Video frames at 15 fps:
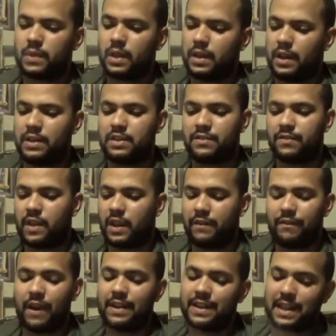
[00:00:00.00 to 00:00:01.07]
And I
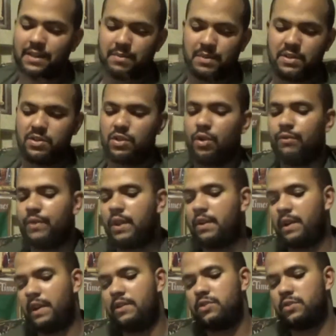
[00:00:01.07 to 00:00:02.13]
find that to be so
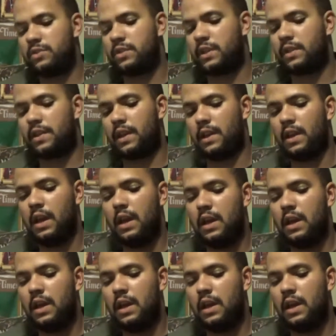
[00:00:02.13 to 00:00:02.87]
very interesting, that